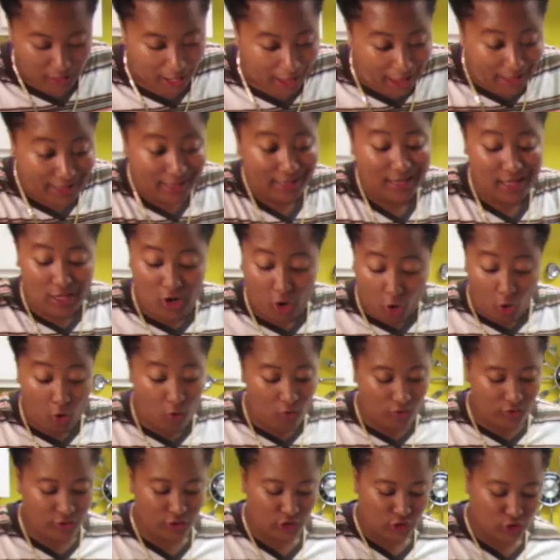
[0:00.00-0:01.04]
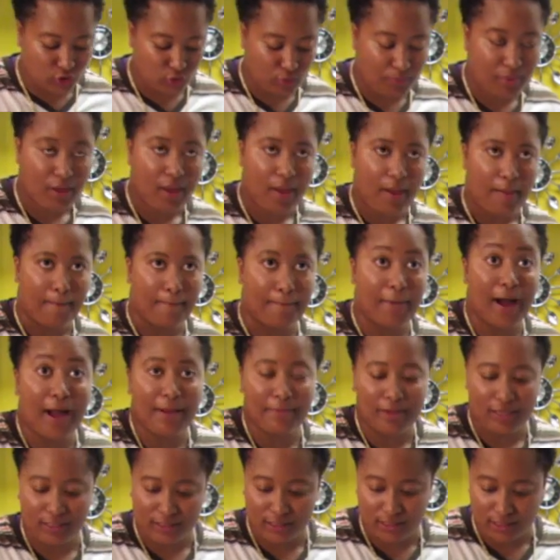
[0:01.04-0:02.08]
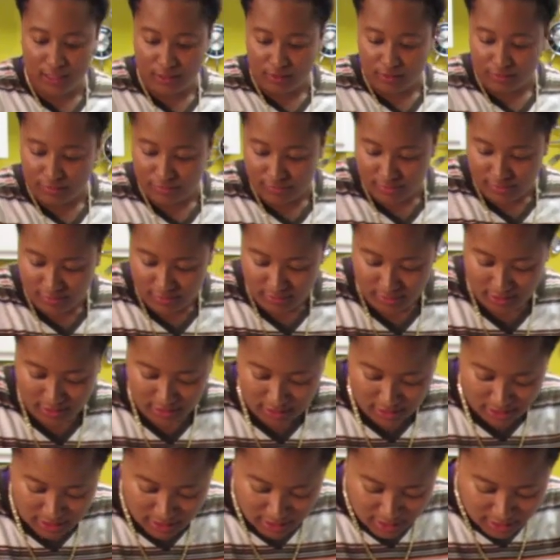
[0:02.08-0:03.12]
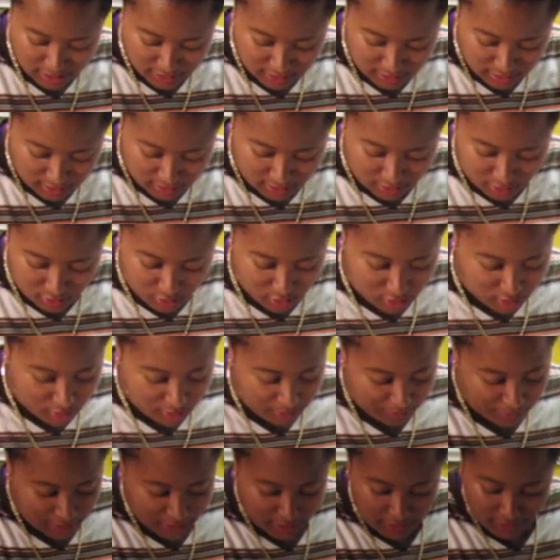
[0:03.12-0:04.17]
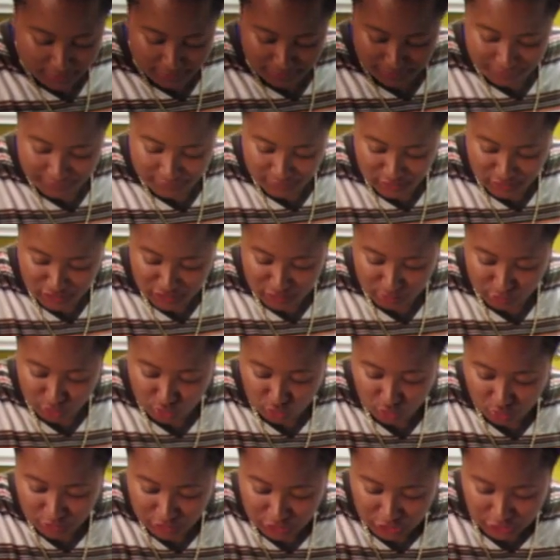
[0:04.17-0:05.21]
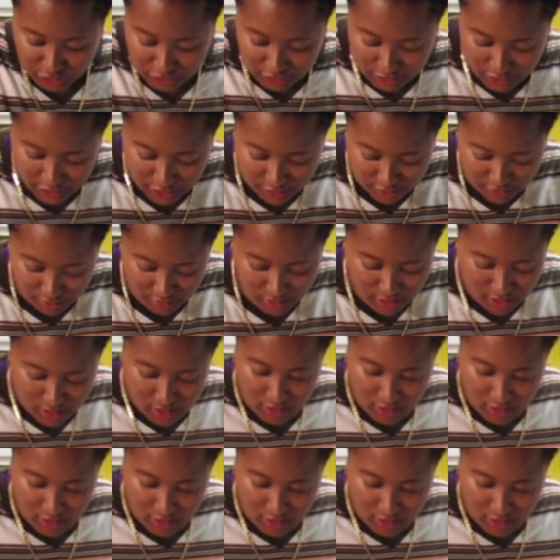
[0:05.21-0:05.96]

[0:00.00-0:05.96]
I can eat all this soup by myself. Oh, man. Get some crunch in here.